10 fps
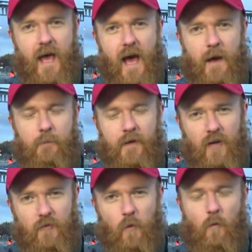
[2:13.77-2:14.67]
uh,
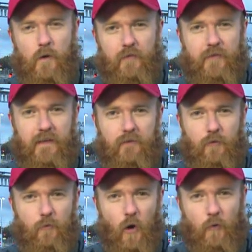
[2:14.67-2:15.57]
because what we've seen
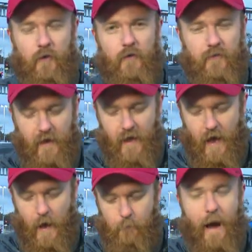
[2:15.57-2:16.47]
throughout this uh,